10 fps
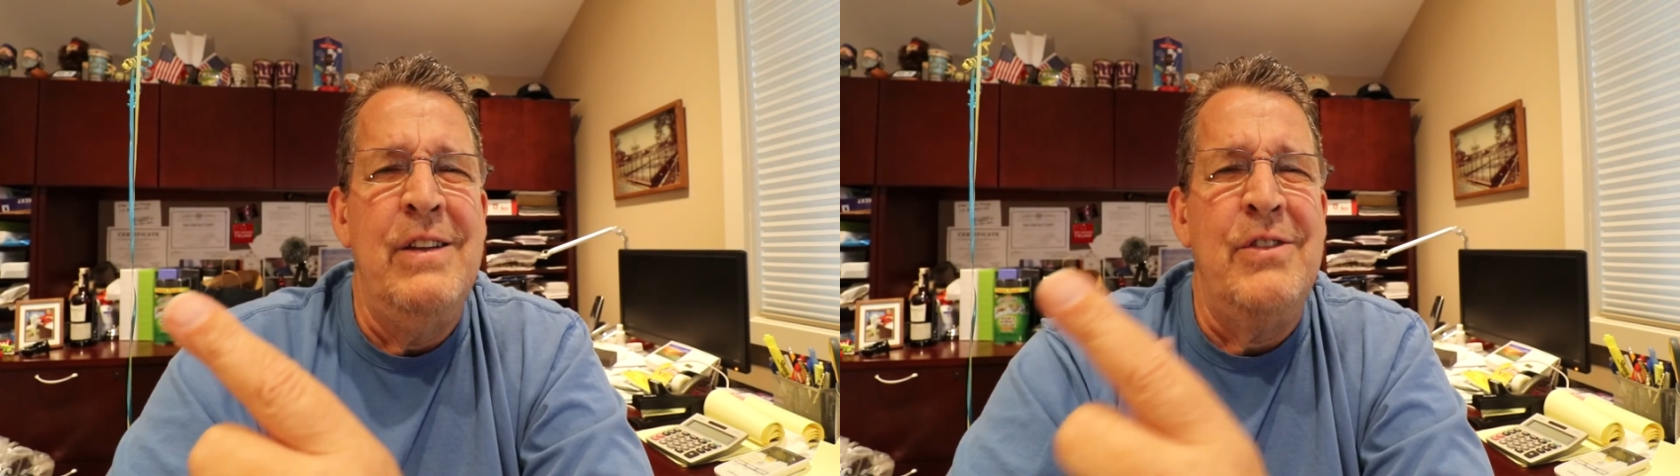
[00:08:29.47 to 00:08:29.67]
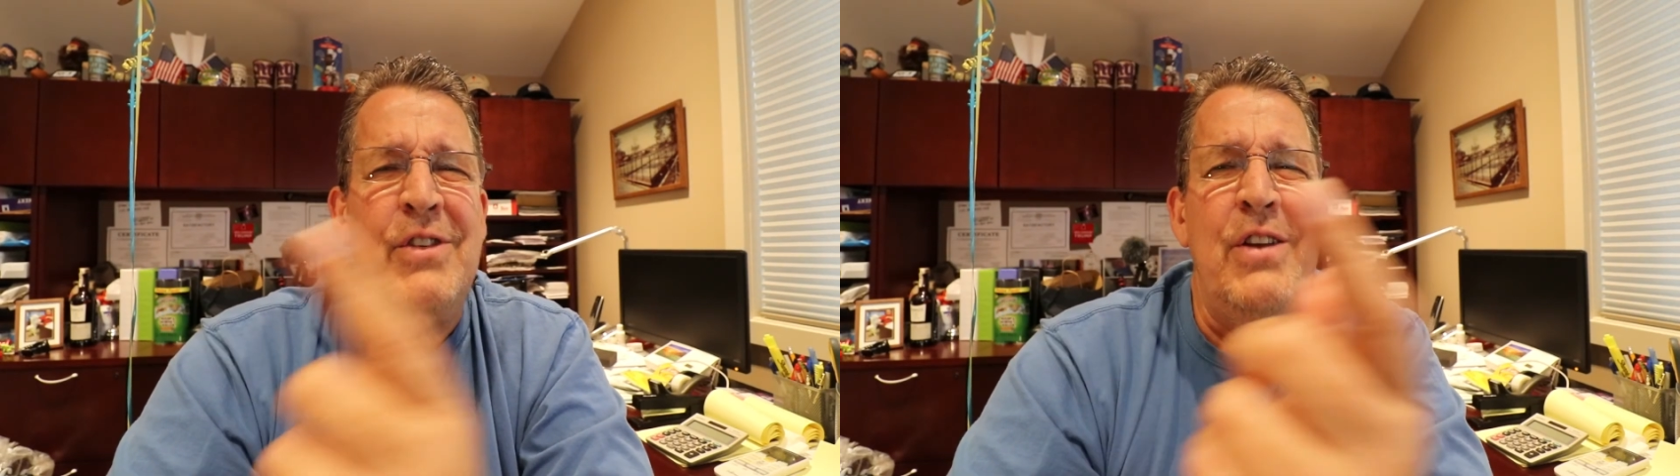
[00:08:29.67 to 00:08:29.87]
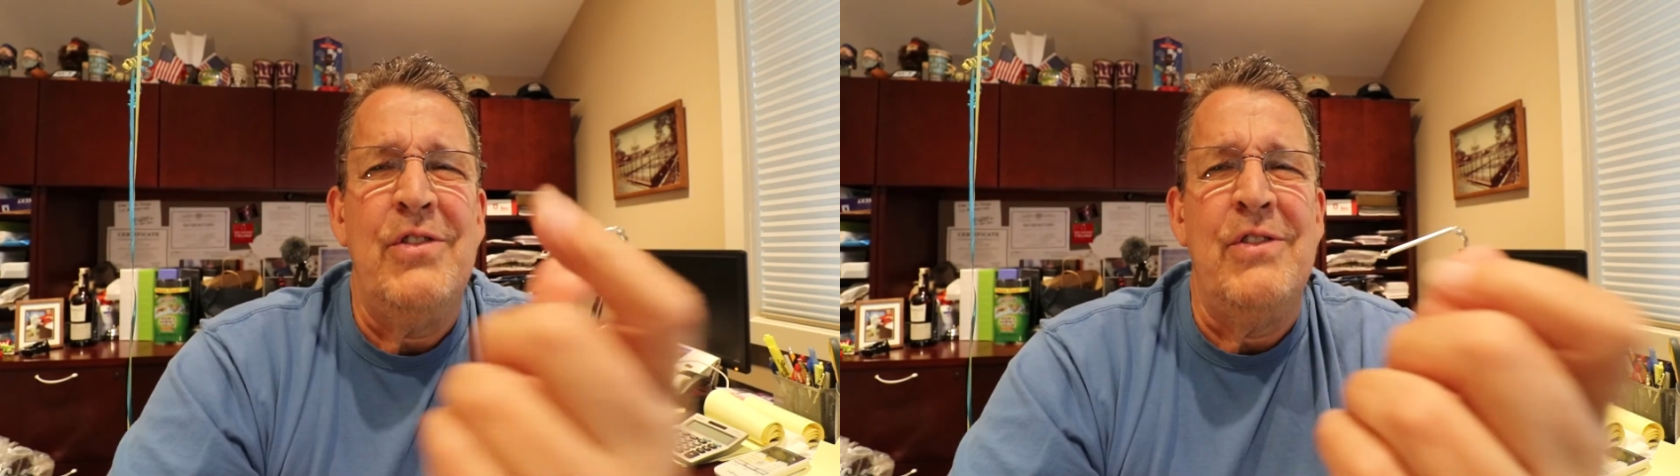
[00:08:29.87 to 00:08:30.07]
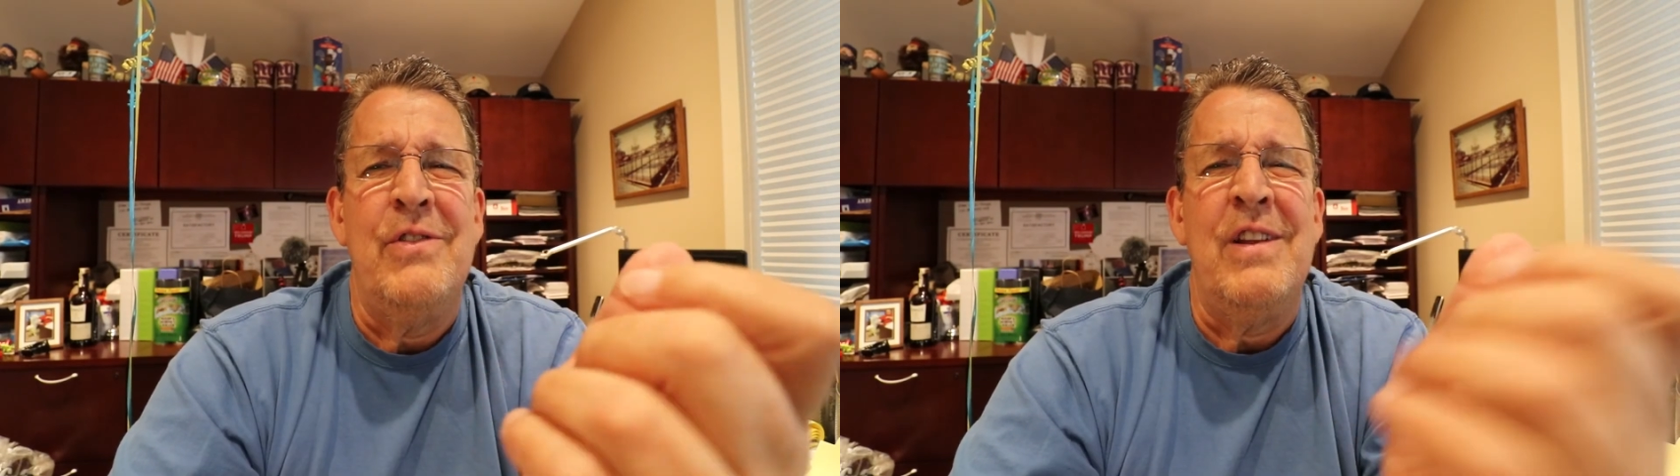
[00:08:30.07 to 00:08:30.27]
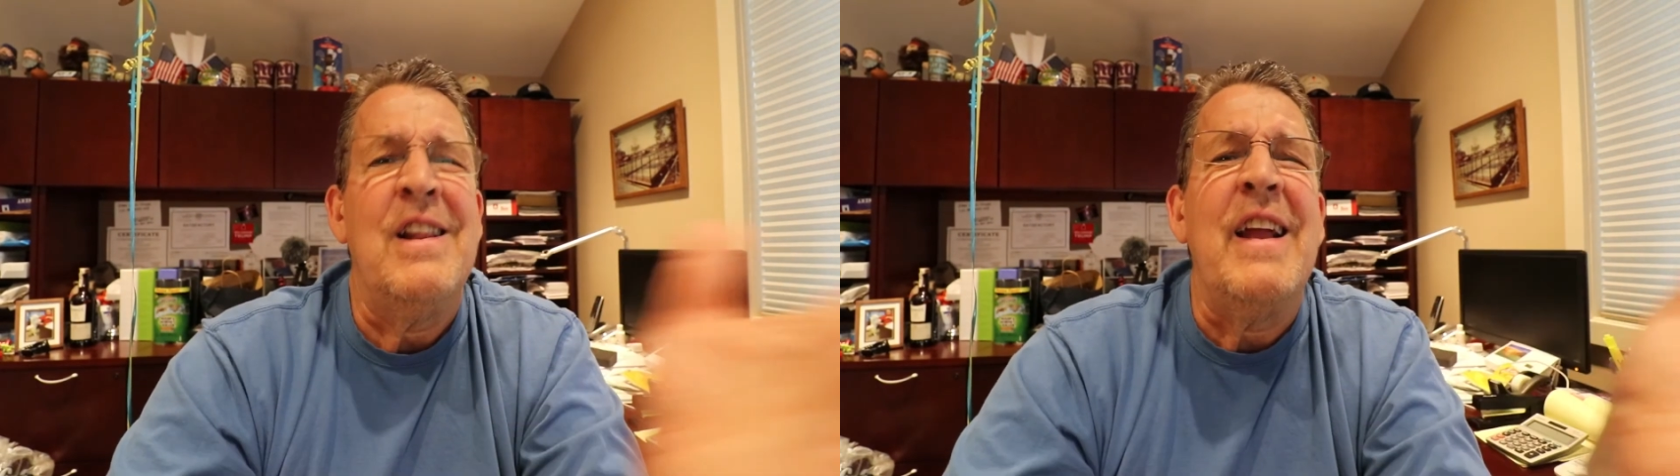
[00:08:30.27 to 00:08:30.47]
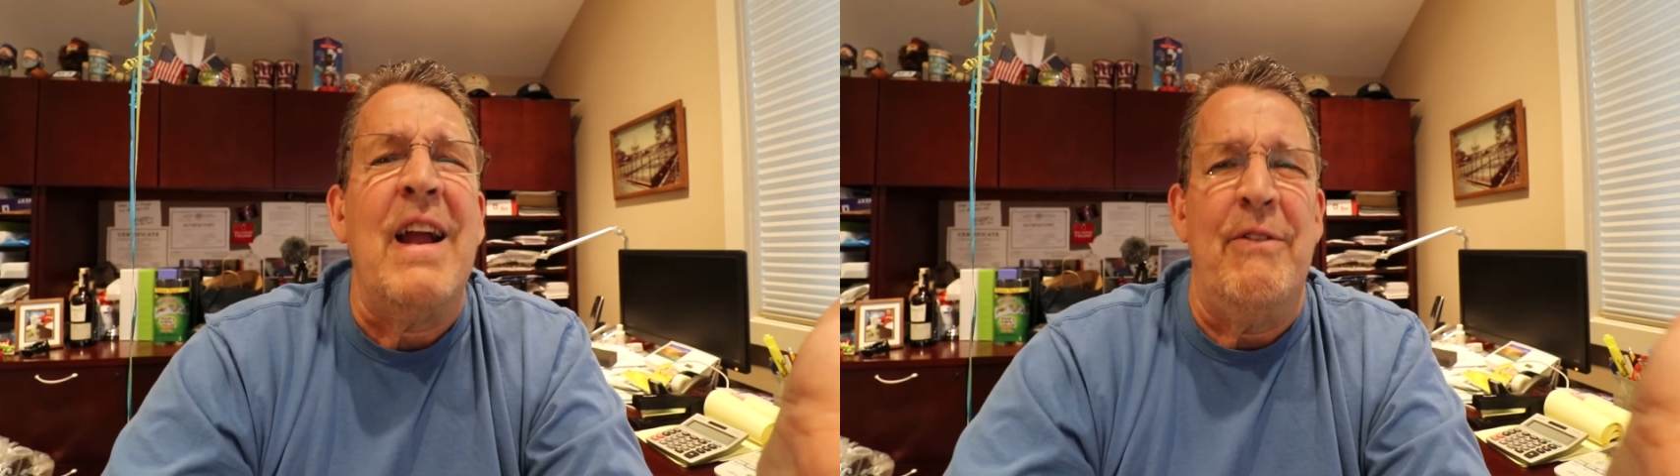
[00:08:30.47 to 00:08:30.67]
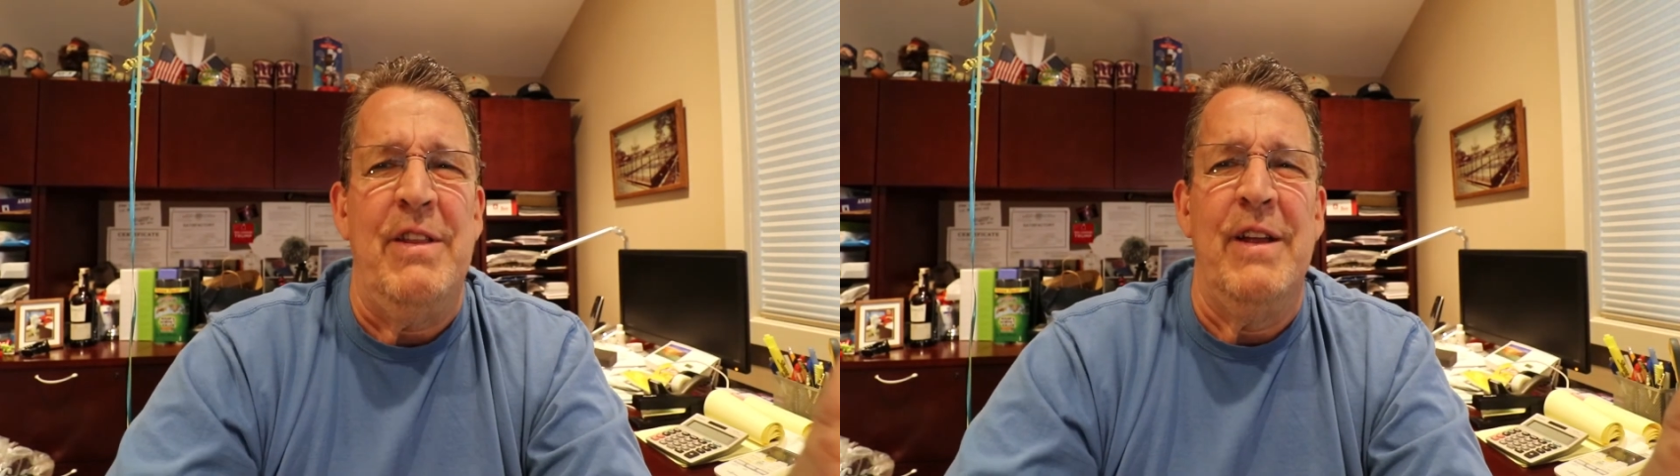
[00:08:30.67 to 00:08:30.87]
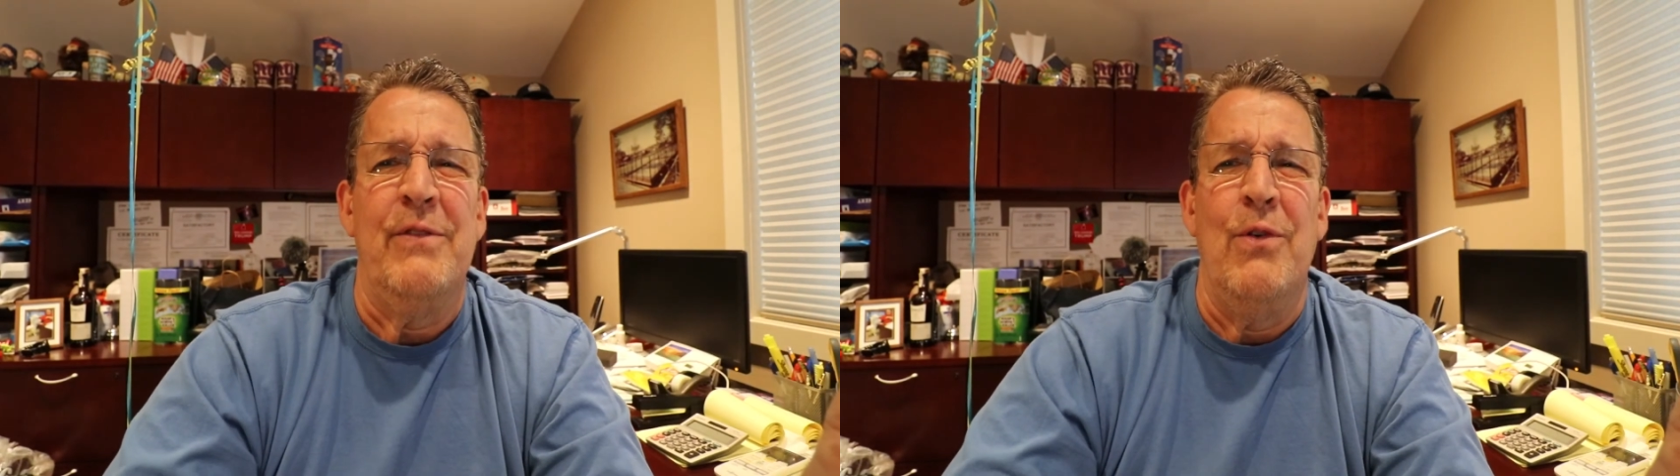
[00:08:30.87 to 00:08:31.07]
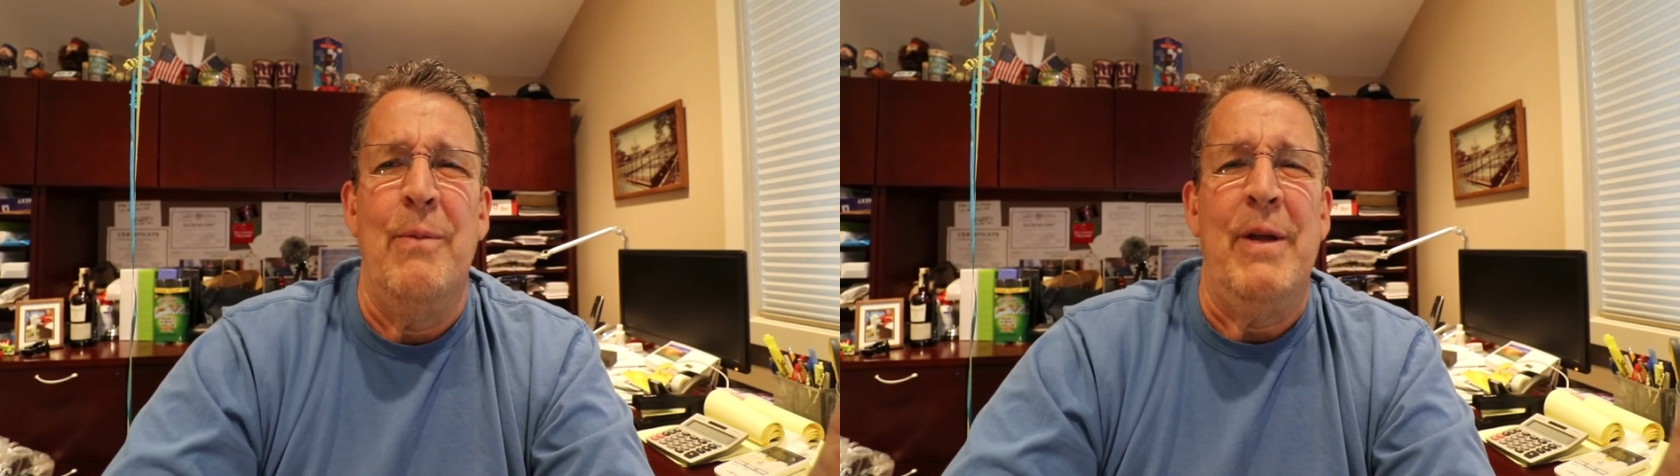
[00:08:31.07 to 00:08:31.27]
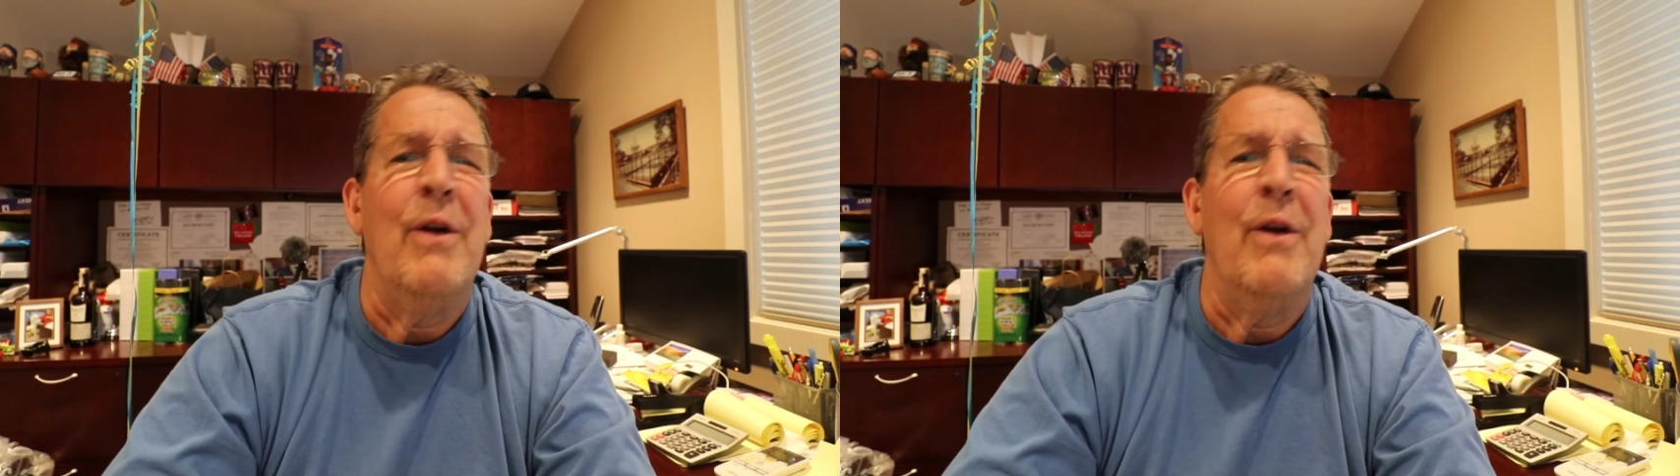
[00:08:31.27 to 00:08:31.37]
just click everything for me,